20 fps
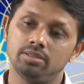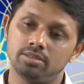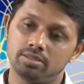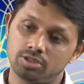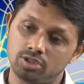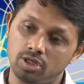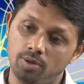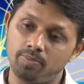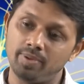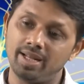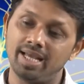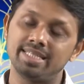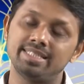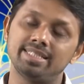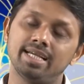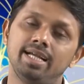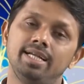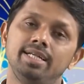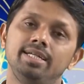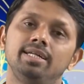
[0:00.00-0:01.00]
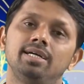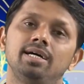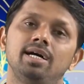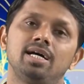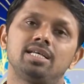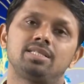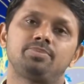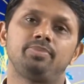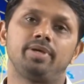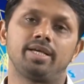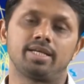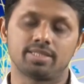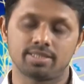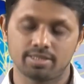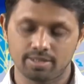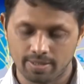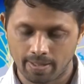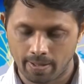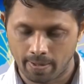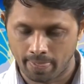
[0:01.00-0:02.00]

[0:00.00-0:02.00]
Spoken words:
supply side aspects.